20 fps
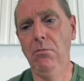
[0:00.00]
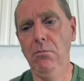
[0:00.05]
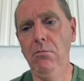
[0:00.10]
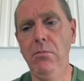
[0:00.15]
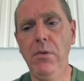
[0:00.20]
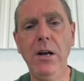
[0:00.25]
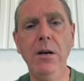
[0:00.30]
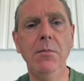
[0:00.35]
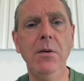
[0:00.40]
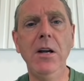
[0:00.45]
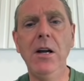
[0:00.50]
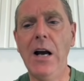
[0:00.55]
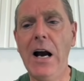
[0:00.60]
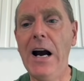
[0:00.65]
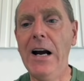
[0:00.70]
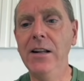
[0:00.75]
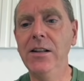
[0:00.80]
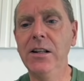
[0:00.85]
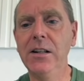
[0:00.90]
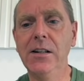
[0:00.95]
Maybe.
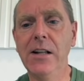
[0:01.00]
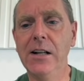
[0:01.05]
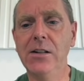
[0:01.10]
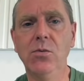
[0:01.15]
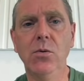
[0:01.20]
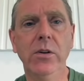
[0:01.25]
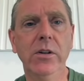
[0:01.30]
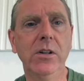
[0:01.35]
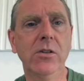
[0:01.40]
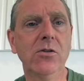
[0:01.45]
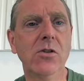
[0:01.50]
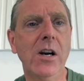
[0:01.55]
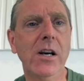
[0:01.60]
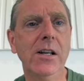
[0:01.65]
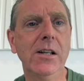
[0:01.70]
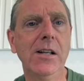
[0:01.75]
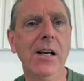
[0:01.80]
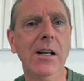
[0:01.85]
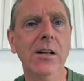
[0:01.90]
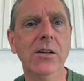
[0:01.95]
I think that's what they're trying
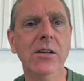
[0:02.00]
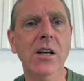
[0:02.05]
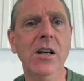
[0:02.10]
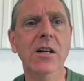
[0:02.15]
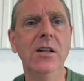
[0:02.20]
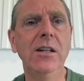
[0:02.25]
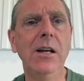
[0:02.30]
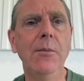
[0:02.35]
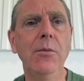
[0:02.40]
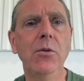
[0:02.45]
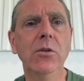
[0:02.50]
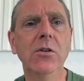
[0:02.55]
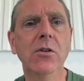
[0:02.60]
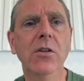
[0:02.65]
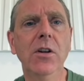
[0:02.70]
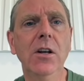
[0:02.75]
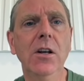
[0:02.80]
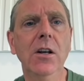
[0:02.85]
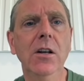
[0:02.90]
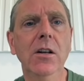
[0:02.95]
to tell us. Tell me what you're
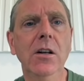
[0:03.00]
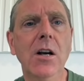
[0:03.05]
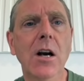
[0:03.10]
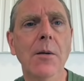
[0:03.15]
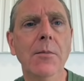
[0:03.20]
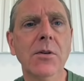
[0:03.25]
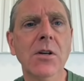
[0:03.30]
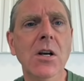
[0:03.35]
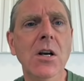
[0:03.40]
thinking in the comments.